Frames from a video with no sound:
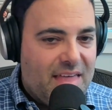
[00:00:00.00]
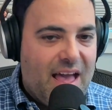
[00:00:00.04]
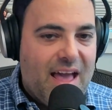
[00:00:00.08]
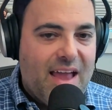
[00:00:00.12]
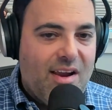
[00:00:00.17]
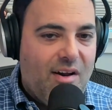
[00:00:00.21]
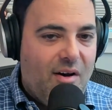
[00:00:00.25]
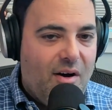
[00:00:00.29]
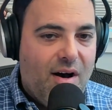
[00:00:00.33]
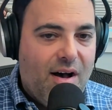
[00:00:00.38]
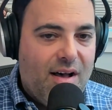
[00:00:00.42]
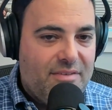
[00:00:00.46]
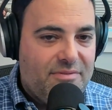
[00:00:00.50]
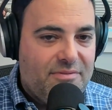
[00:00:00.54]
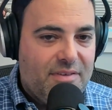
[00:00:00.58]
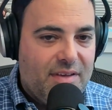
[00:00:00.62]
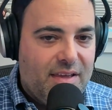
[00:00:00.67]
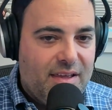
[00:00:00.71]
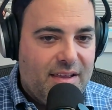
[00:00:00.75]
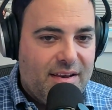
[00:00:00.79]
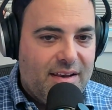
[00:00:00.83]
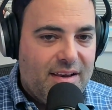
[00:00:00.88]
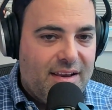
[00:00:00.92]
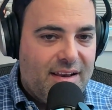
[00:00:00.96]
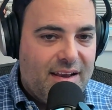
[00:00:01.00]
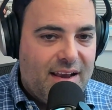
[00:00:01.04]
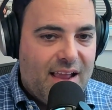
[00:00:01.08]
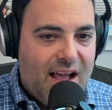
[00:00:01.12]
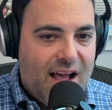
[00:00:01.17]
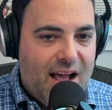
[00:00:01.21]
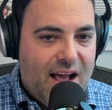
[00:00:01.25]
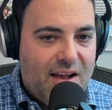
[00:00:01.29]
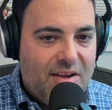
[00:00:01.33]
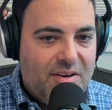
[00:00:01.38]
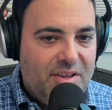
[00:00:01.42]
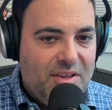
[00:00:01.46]
that often. And
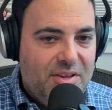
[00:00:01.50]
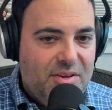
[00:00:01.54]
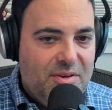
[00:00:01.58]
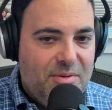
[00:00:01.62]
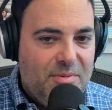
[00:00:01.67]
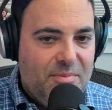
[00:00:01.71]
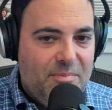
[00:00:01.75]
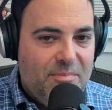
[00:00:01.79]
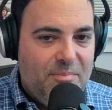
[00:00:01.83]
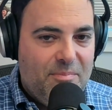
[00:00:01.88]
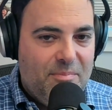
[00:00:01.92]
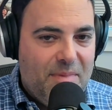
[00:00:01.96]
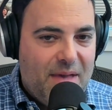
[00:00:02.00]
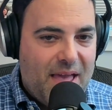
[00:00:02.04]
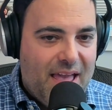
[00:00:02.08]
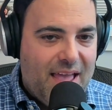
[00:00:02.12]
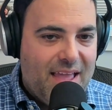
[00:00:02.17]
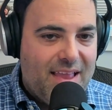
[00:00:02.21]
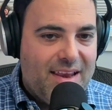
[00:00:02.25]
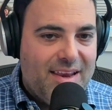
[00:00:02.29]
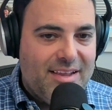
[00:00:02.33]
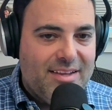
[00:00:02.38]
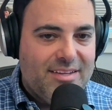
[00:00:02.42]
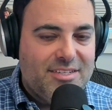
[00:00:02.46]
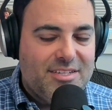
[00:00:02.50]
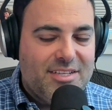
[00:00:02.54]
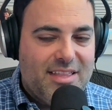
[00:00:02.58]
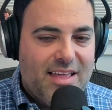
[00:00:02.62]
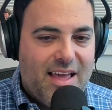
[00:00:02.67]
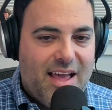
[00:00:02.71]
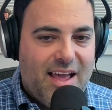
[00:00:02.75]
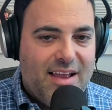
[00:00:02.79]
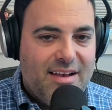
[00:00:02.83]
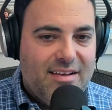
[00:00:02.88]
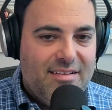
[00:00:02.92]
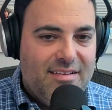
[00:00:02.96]
how do you manage
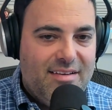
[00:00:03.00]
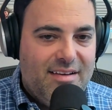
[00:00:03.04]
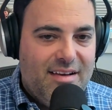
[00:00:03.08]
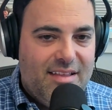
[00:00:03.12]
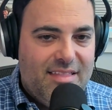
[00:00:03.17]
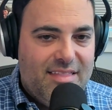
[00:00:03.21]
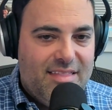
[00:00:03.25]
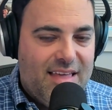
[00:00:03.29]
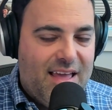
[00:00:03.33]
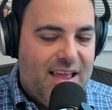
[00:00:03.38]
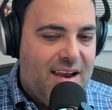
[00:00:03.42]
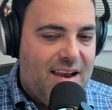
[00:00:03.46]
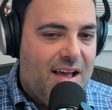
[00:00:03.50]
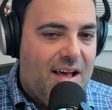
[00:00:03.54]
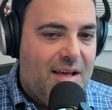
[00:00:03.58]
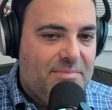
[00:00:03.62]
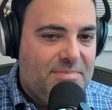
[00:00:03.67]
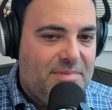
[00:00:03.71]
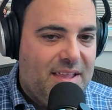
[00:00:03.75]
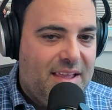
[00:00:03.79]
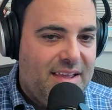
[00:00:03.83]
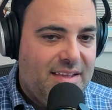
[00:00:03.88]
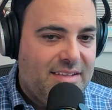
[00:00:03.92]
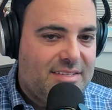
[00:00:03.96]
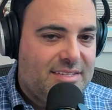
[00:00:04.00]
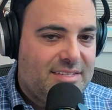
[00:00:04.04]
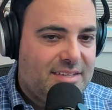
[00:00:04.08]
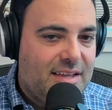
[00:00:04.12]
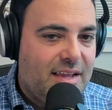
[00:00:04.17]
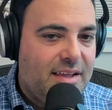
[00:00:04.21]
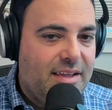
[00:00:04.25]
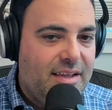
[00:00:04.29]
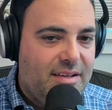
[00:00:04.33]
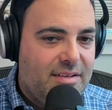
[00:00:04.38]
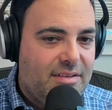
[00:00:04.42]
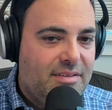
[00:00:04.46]
that update
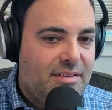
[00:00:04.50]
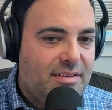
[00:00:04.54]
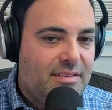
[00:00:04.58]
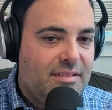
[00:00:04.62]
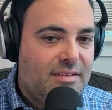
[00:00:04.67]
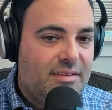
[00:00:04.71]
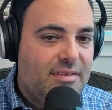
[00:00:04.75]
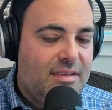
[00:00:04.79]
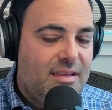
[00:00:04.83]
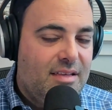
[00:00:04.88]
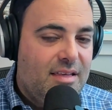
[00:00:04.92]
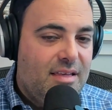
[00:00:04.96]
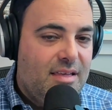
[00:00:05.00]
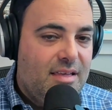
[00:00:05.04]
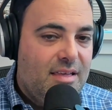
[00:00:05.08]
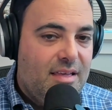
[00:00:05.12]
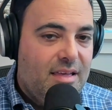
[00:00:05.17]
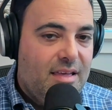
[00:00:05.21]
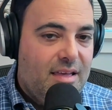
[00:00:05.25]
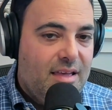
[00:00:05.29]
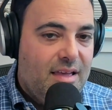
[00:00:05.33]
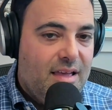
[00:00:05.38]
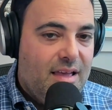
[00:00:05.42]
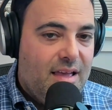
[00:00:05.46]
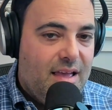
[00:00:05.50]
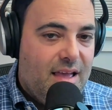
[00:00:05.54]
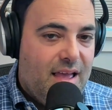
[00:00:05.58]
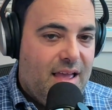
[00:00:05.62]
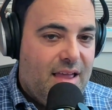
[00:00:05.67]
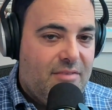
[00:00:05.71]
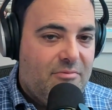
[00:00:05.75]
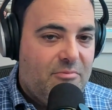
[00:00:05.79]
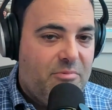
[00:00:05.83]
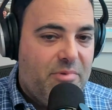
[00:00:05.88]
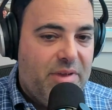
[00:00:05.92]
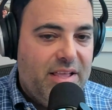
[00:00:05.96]
cycle?
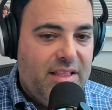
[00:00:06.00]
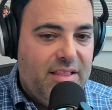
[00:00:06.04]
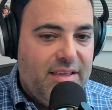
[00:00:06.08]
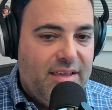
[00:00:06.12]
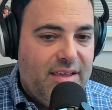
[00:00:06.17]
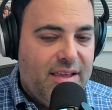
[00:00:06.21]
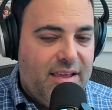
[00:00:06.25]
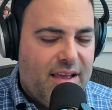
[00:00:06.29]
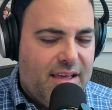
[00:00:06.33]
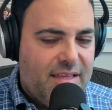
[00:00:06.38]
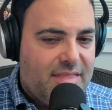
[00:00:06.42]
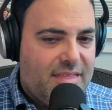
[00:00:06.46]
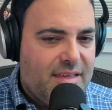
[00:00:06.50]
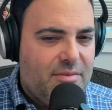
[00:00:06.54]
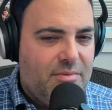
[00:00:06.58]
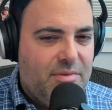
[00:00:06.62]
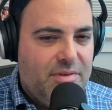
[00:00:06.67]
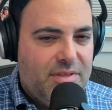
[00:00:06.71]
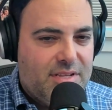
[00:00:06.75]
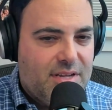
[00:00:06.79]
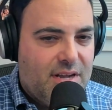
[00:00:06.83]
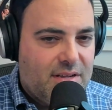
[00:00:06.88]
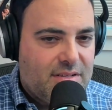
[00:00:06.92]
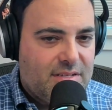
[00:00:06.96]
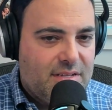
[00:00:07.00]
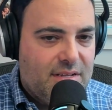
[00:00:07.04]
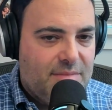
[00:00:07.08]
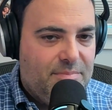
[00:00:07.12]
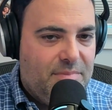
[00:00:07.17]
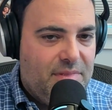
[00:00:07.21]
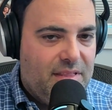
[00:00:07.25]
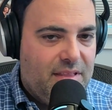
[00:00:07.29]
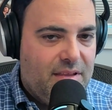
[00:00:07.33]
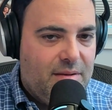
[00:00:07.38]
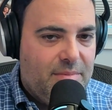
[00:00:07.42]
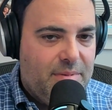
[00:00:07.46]
And really, I think we talked a
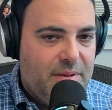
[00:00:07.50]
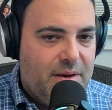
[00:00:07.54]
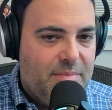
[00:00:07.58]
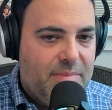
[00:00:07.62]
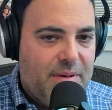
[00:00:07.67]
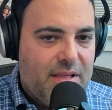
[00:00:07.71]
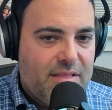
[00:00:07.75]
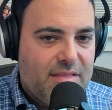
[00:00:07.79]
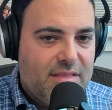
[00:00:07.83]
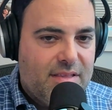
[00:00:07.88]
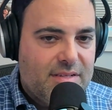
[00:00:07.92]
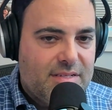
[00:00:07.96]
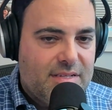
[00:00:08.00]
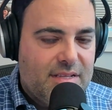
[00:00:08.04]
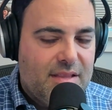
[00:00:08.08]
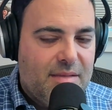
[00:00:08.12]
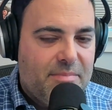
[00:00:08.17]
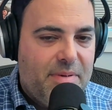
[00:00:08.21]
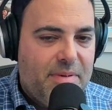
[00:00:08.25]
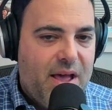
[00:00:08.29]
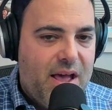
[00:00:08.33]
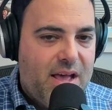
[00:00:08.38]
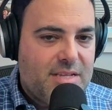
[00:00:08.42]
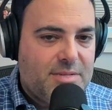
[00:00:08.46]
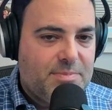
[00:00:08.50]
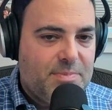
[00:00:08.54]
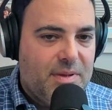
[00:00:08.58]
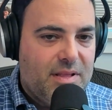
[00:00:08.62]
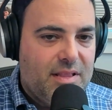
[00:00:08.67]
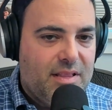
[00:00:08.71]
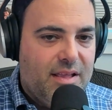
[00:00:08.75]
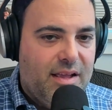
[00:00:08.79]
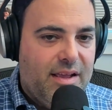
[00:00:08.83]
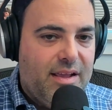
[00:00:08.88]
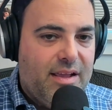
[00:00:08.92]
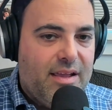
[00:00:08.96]
little bit about this in the past,
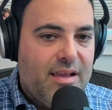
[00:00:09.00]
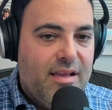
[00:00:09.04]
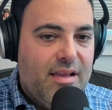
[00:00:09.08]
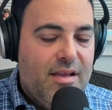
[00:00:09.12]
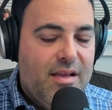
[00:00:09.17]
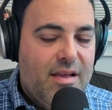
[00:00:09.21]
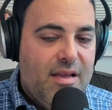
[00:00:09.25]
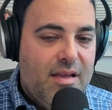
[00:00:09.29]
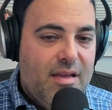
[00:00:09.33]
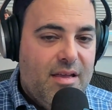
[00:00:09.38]
but like